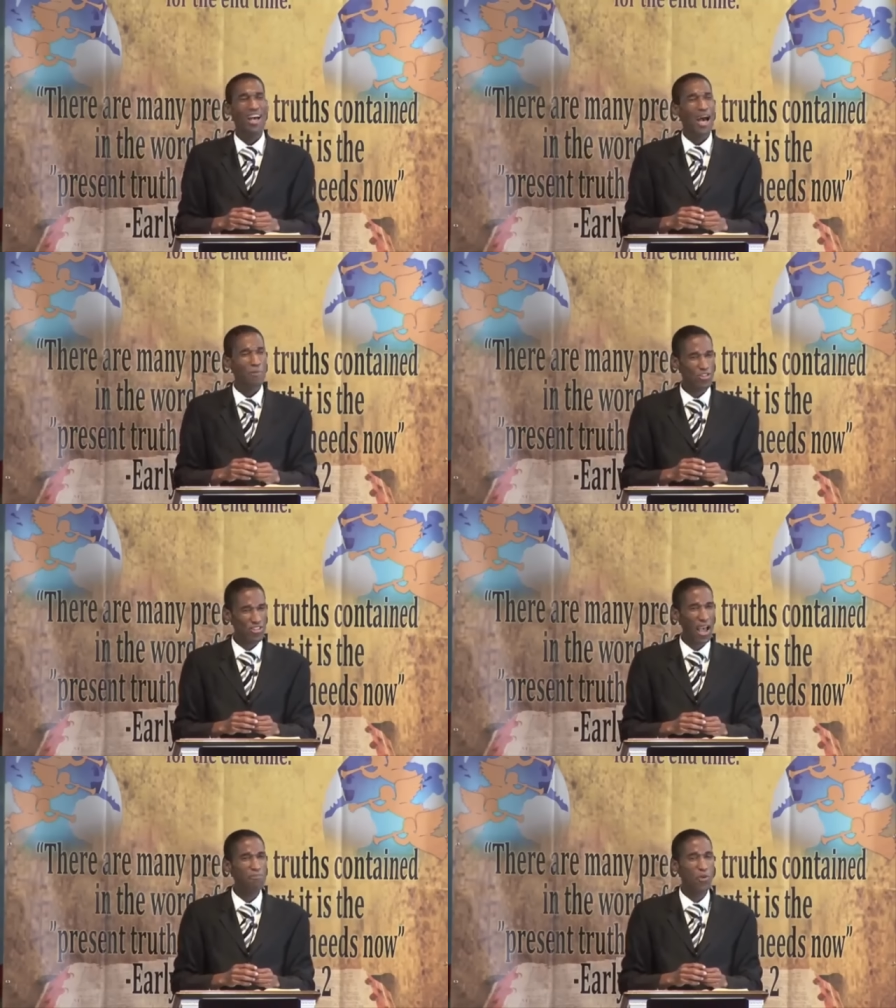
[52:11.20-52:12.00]
How much
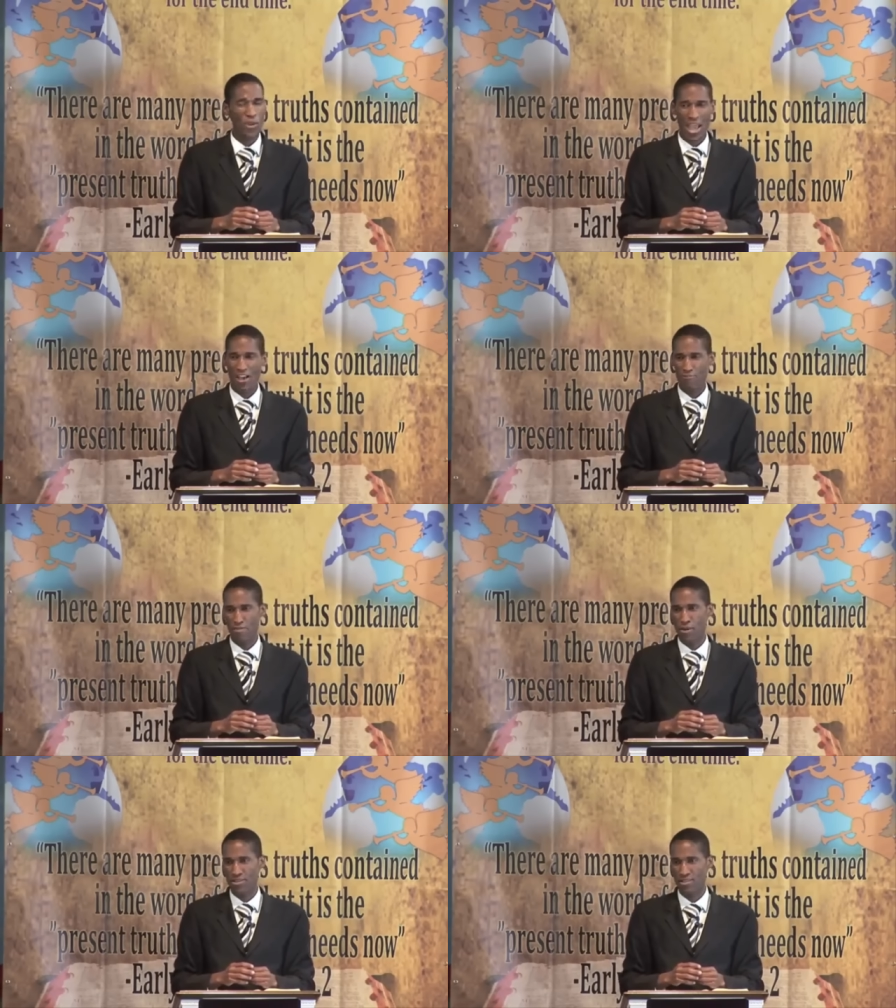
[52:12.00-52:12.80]
time do we have,
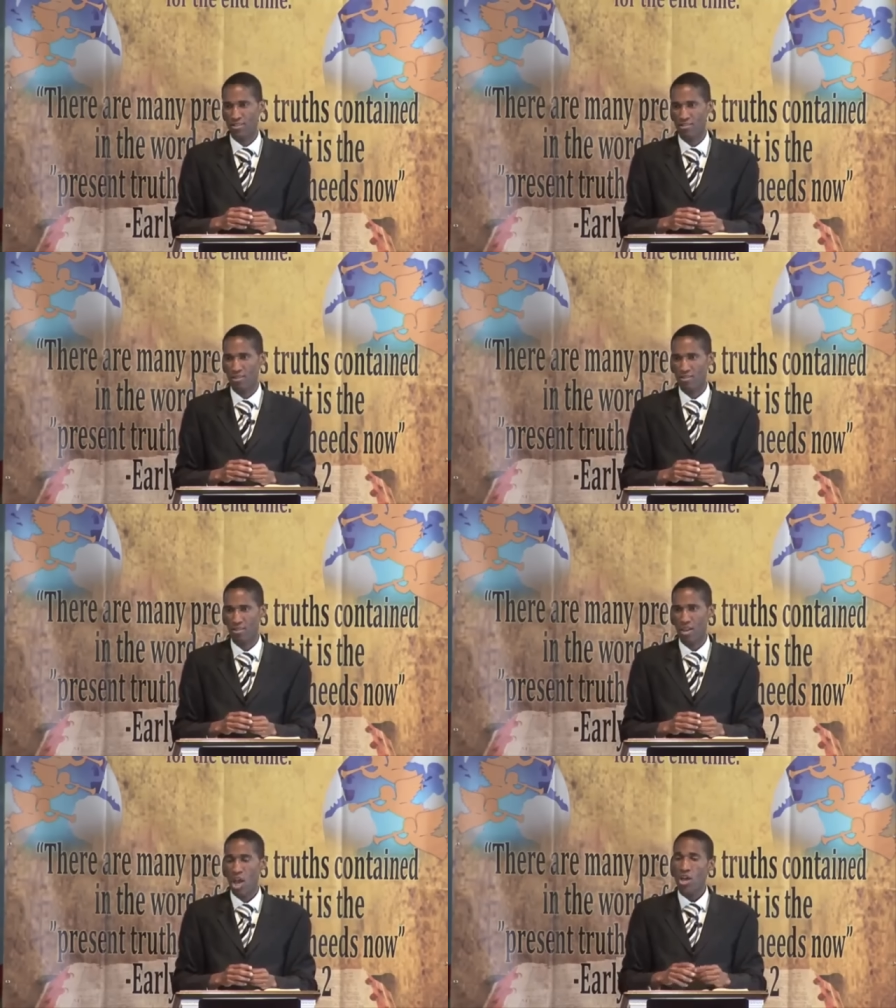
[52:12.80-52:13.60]
my brothers and
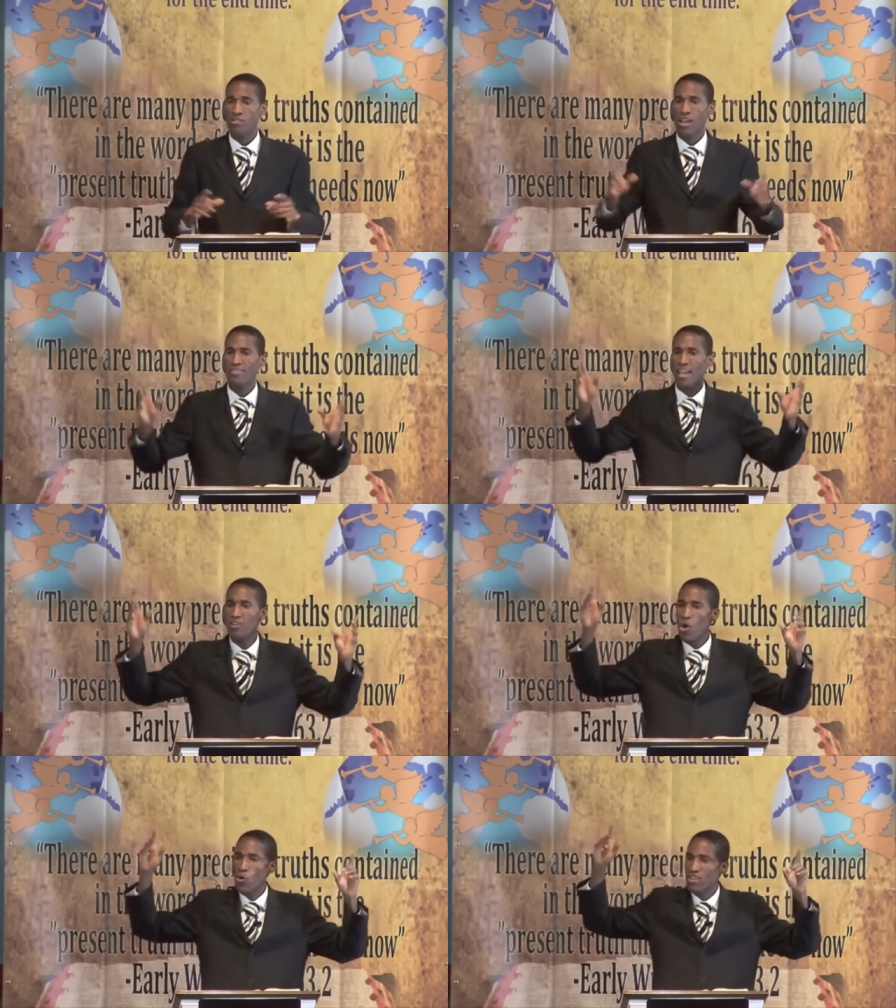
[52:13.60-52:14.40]
sisters?
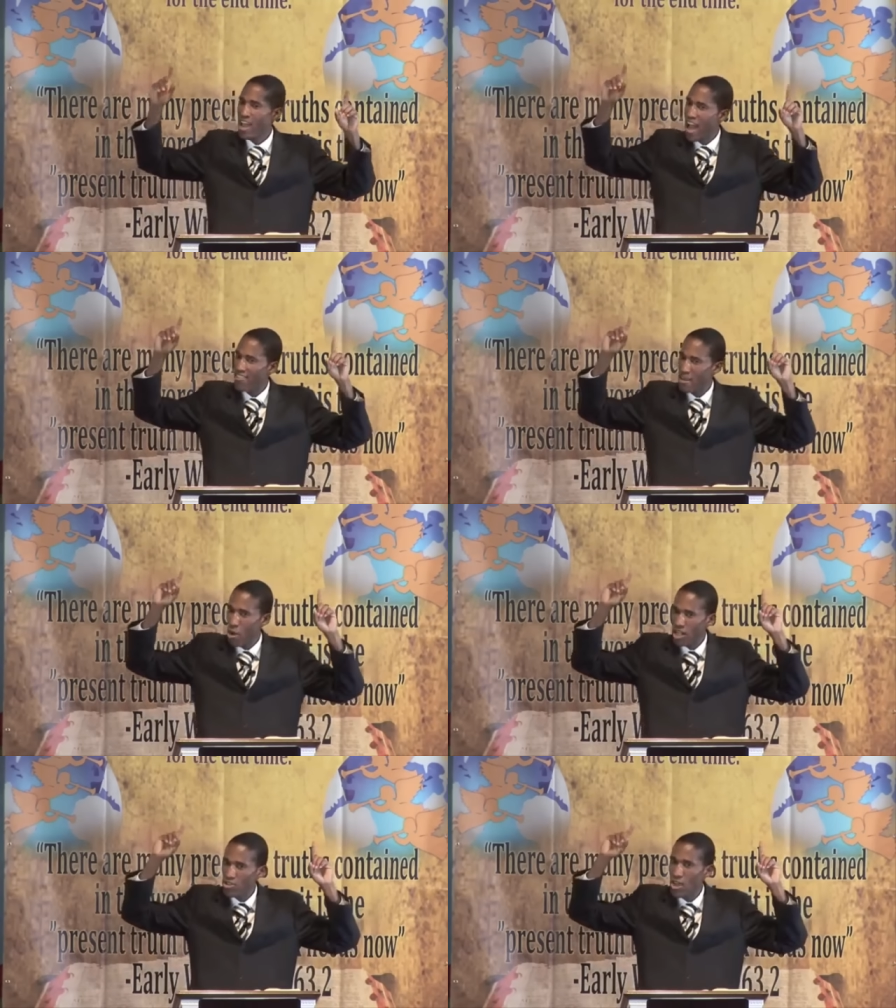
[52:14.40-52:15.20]
Satan knows he has how
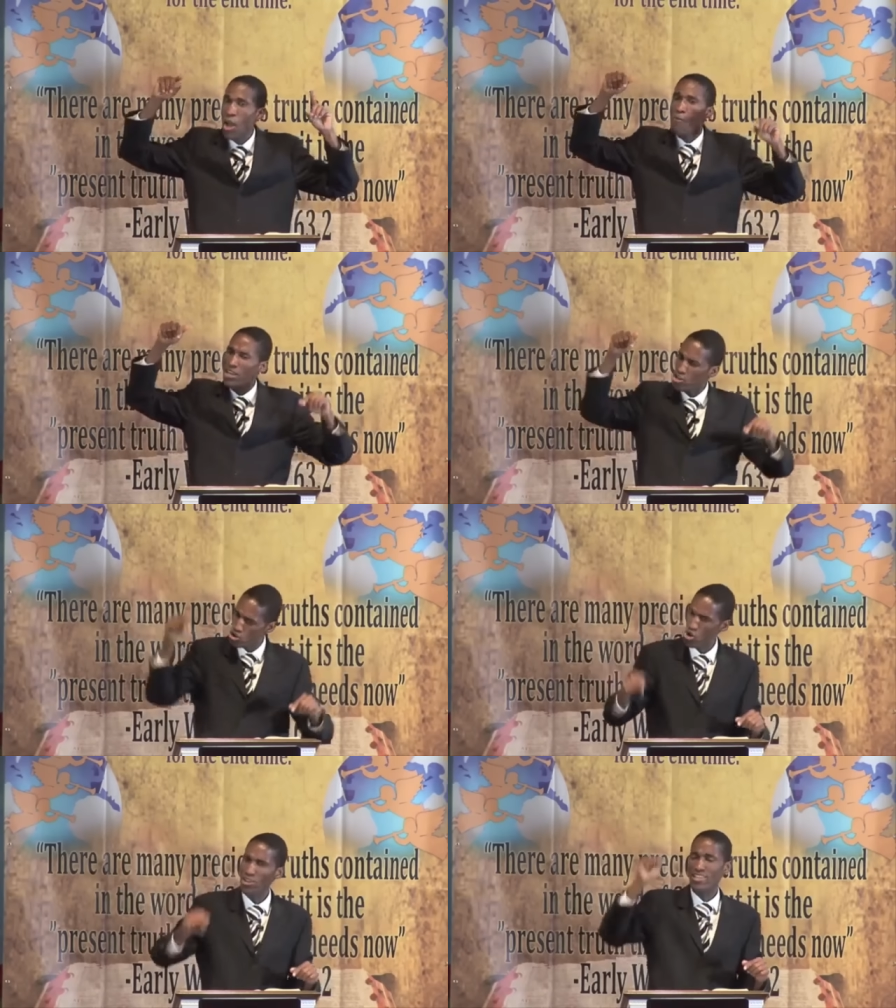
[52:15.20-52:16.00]
much? But a
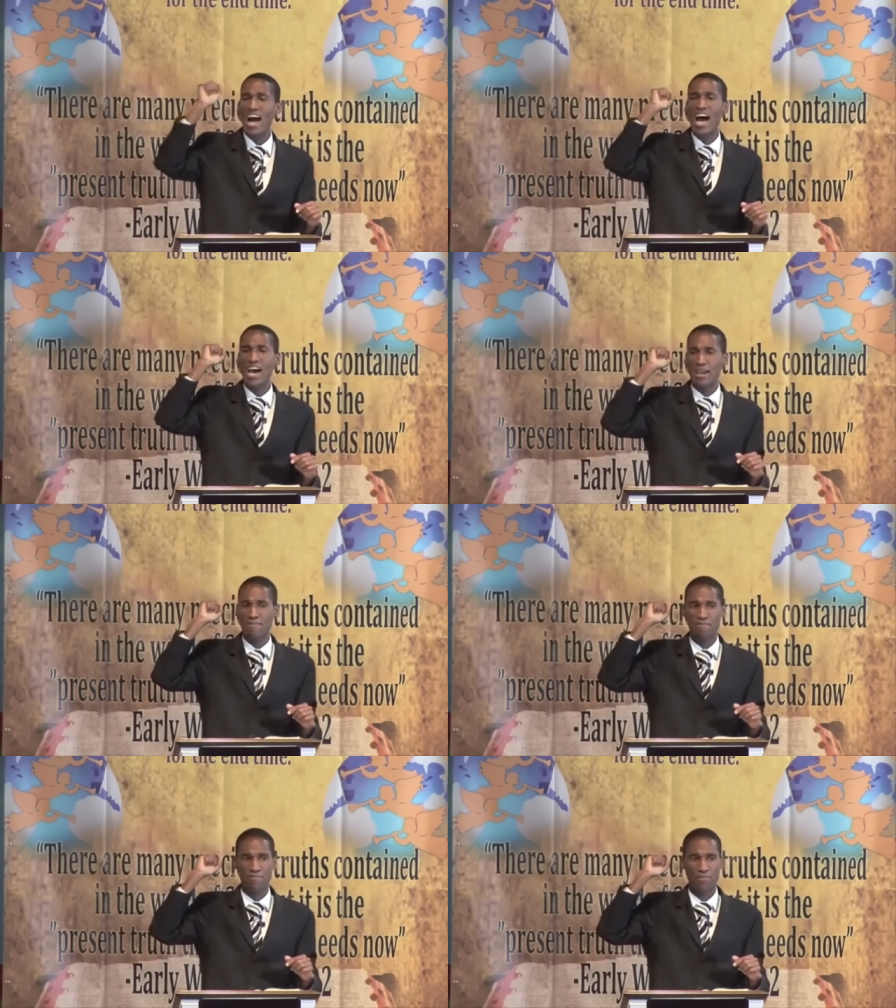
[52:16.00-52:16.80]
short
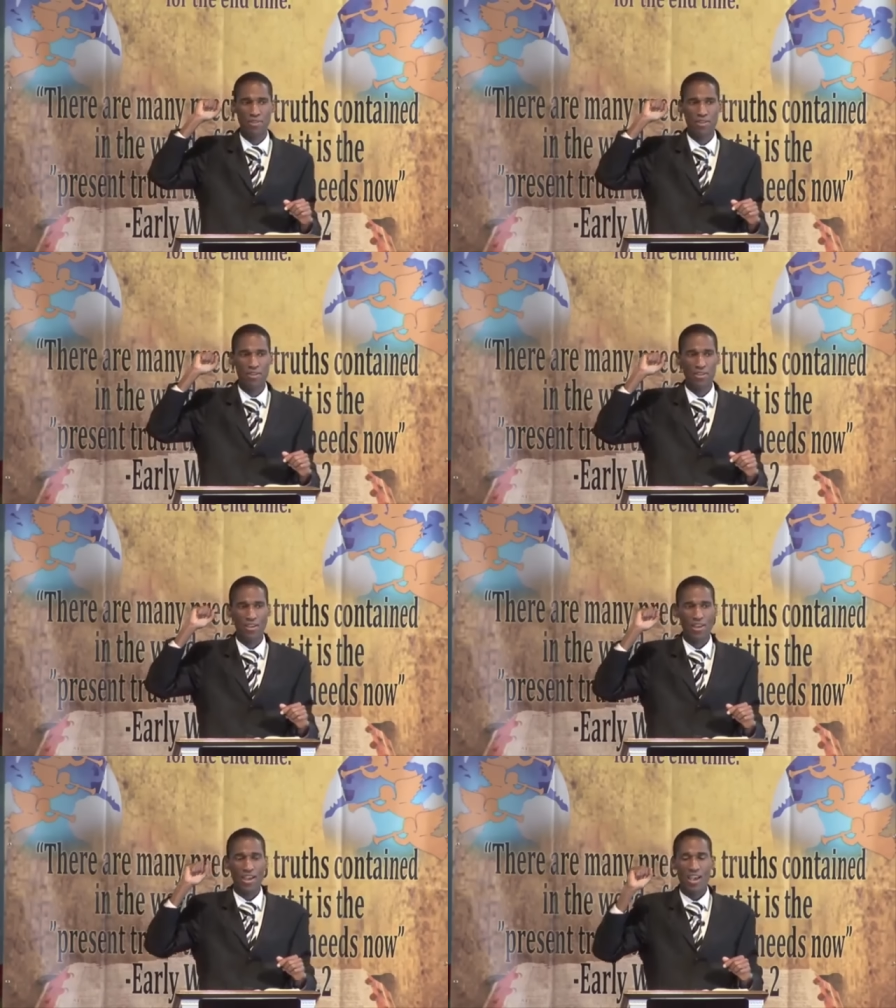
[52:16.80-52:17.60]
time.
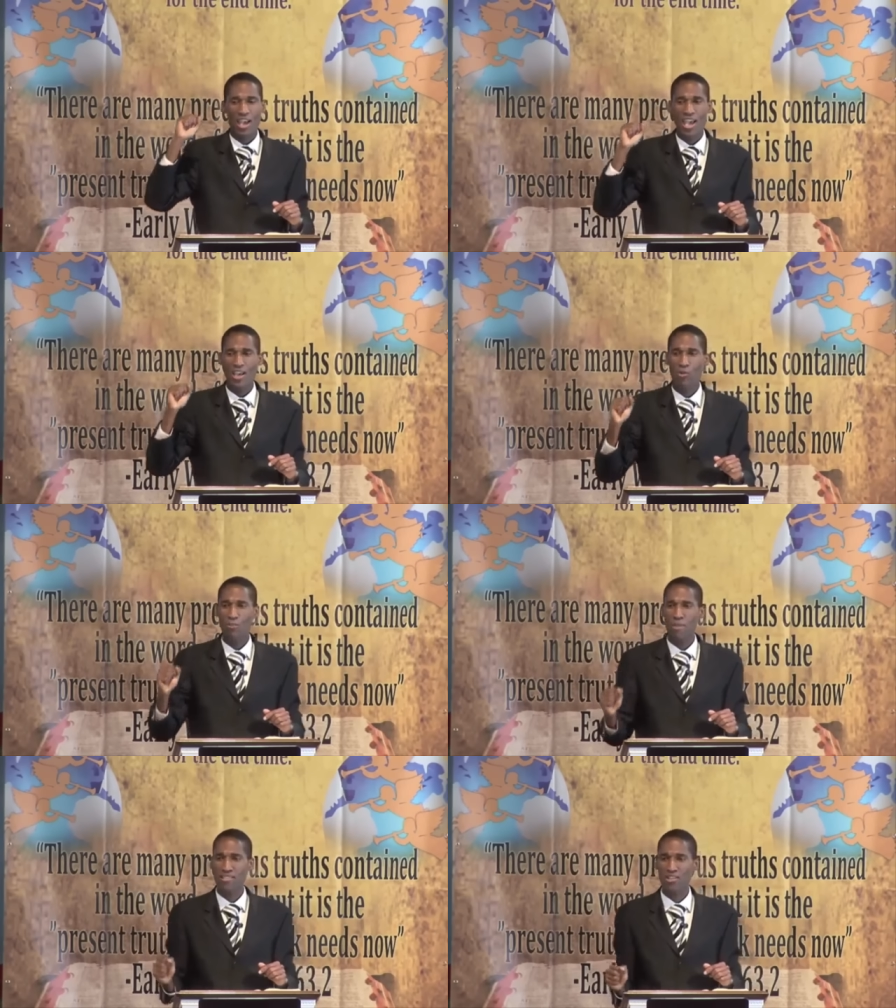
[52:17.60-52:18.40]
And
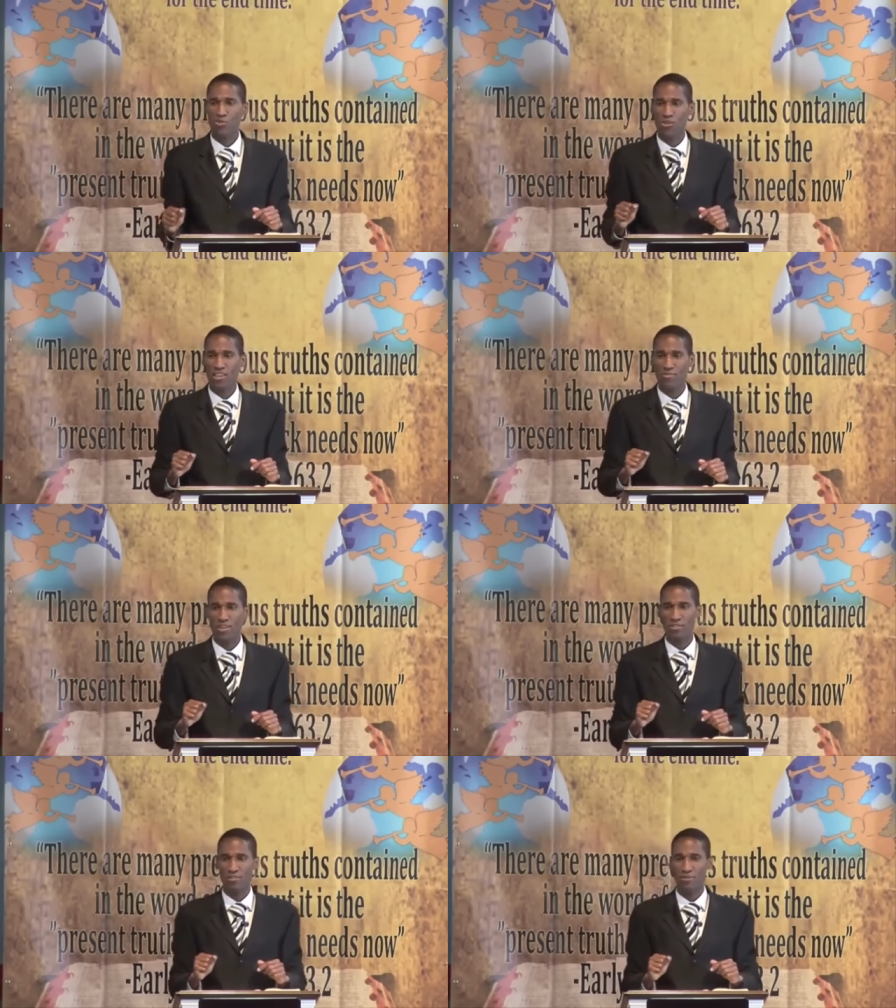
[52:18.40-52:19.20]
what message was
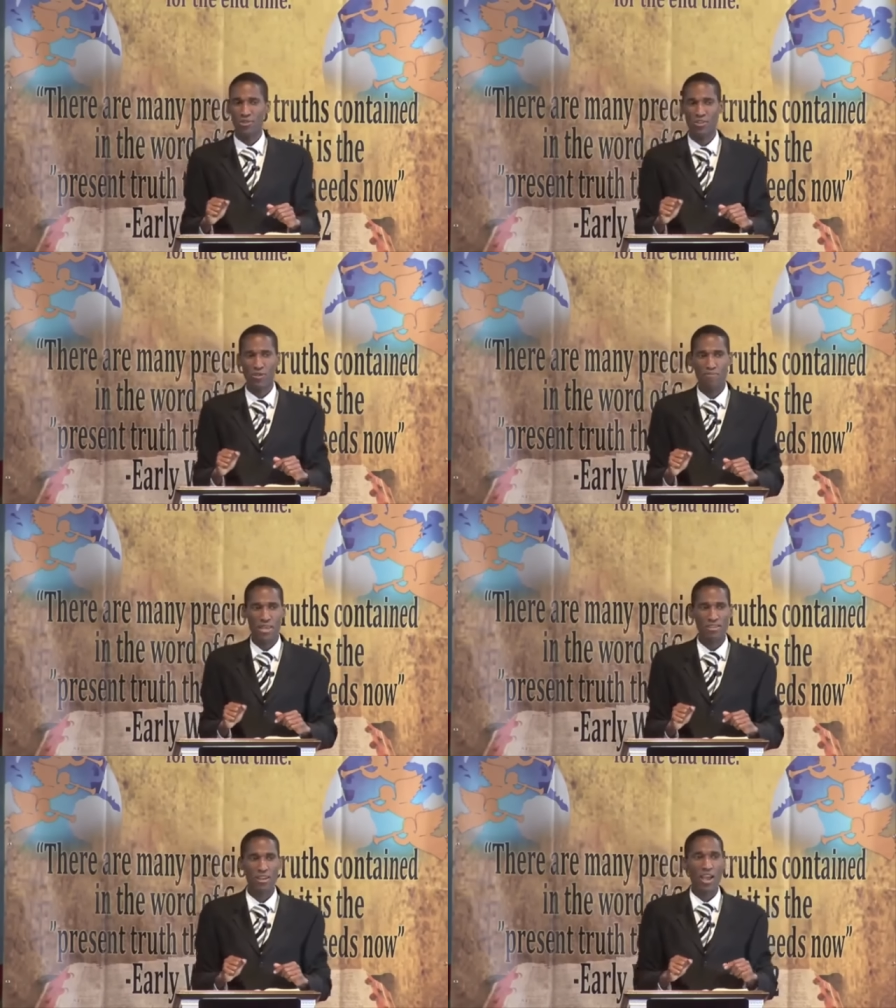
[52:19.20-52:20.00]
given to the
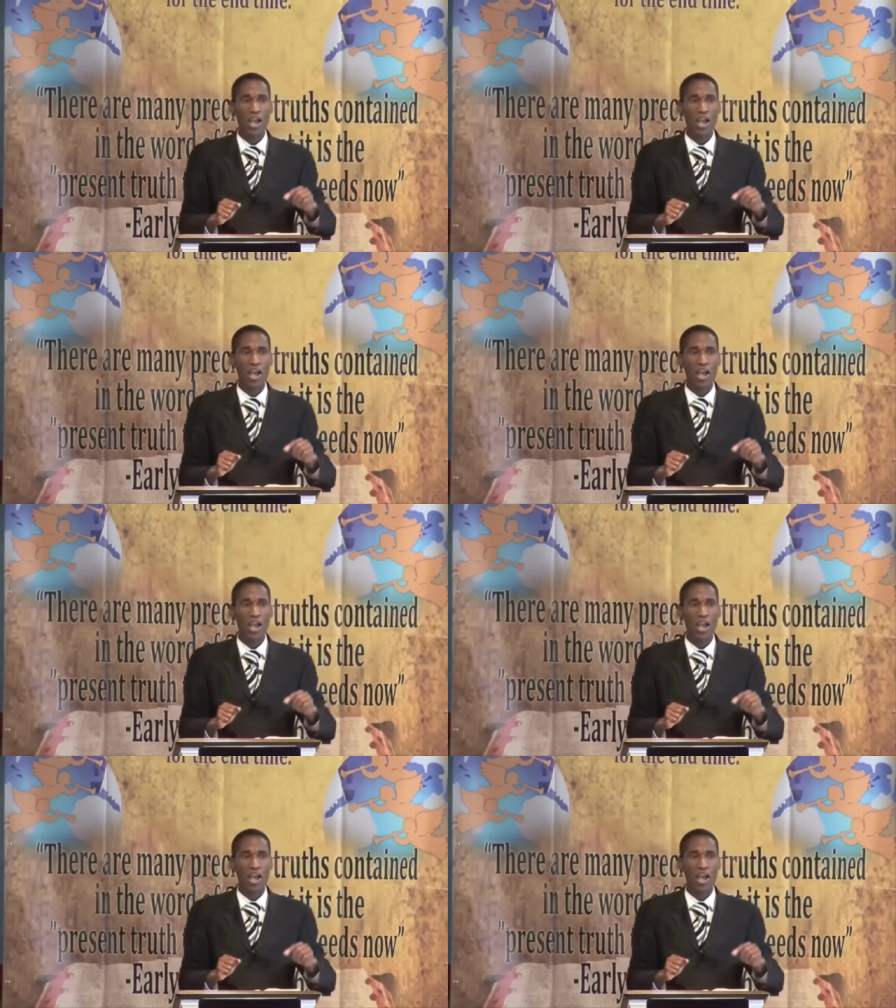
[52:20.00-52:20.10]
remnant?